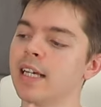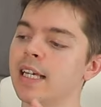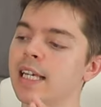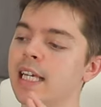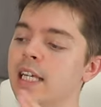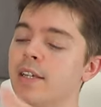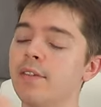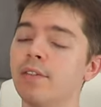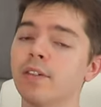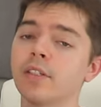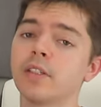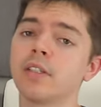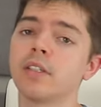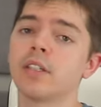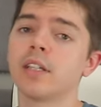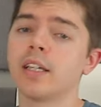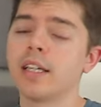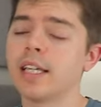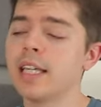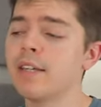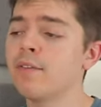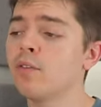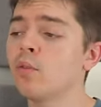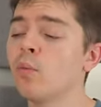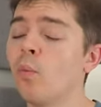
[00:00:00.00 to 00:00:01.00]
Even
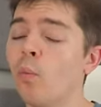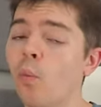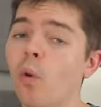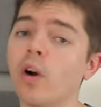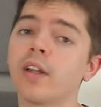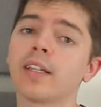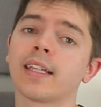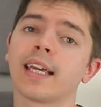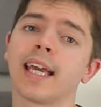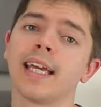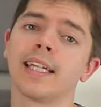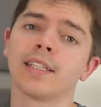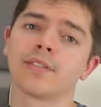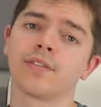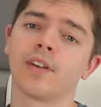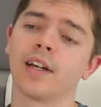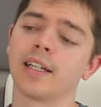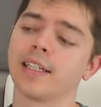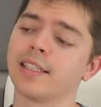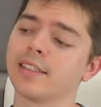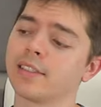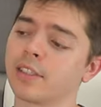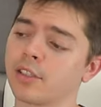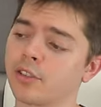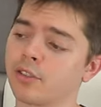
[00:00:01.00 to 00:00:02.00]
one case
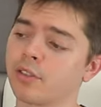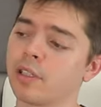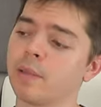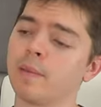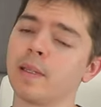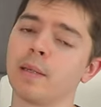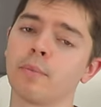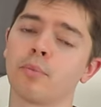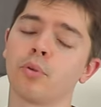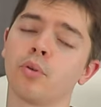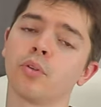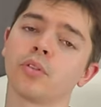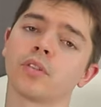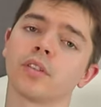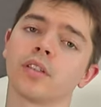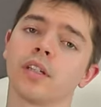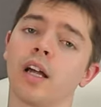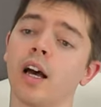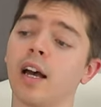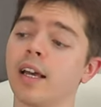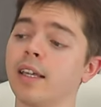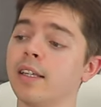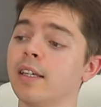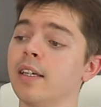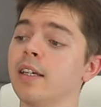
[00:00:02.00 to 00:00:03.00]
fan is extremely important.
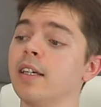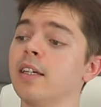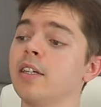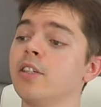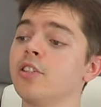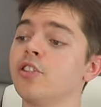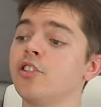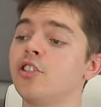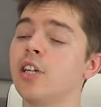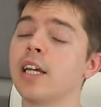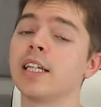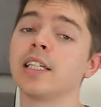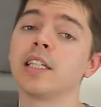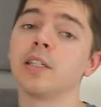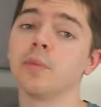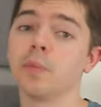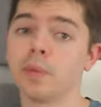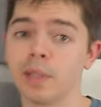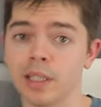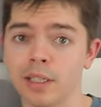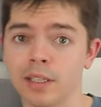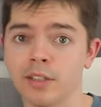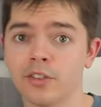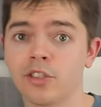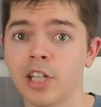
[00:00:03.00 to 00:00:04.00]
I
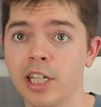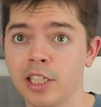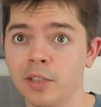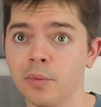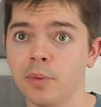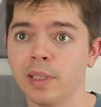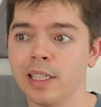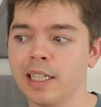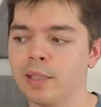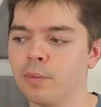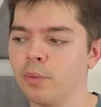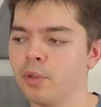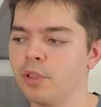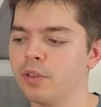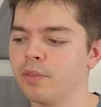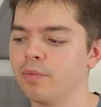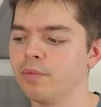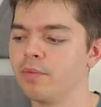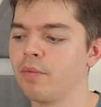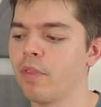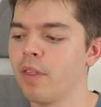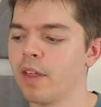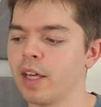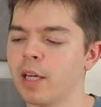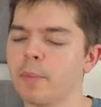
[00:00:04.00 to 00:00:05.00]
genuinely would
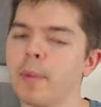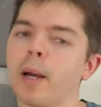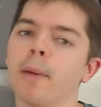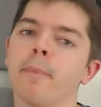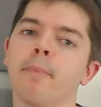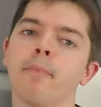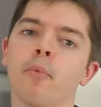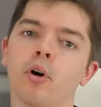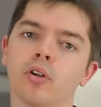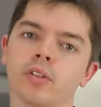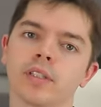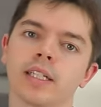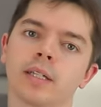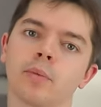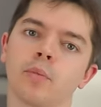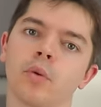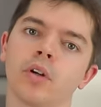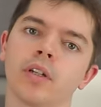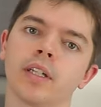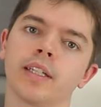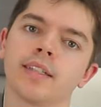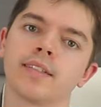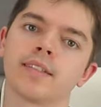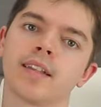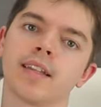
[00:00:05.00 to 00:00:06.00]
think about modding
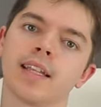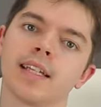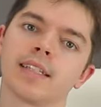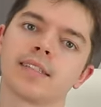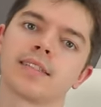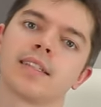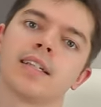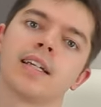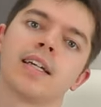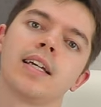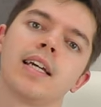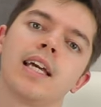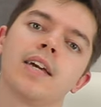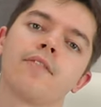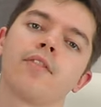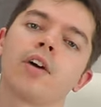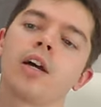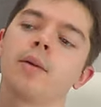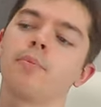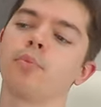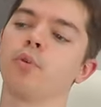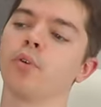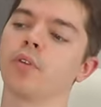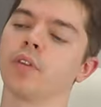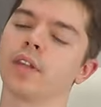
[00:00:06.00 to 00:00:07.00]
one into this if I
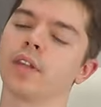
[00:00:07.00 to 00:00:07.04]
bought